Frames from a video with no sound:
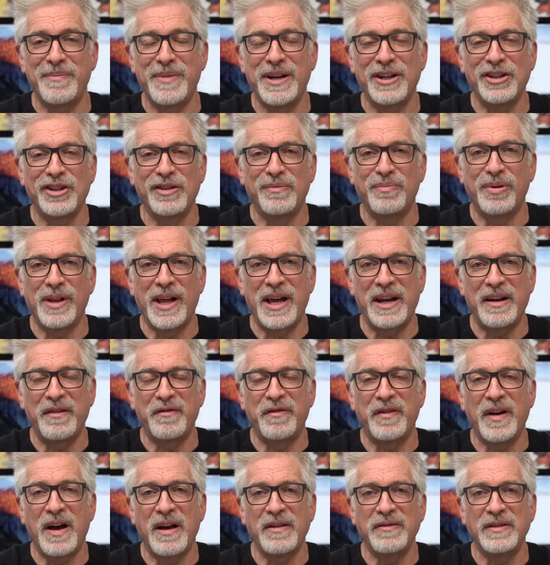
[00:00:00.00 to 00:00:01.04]
Mitch at Planet
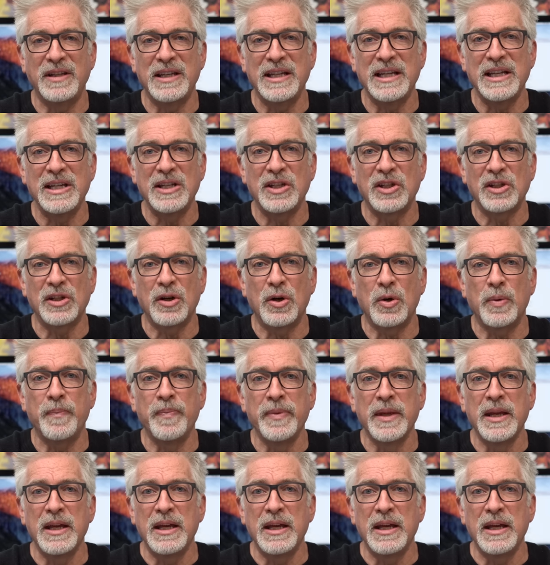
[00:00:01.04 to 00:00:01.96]
5D, so